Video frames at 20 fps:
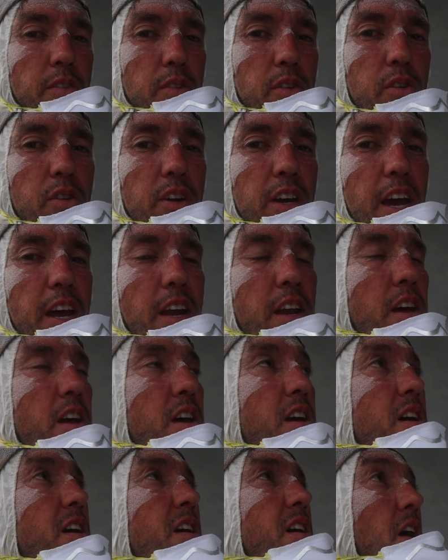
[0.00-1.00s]
through again.
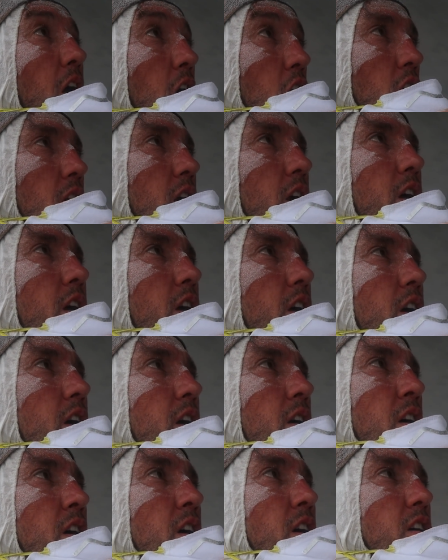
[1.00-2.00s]

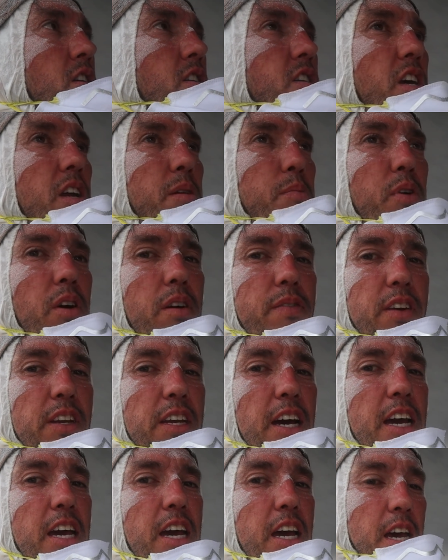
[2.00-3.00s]
Let's get a perfect,
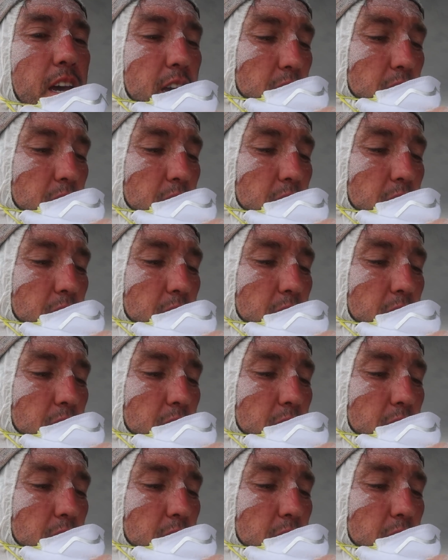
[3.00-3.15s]
eh?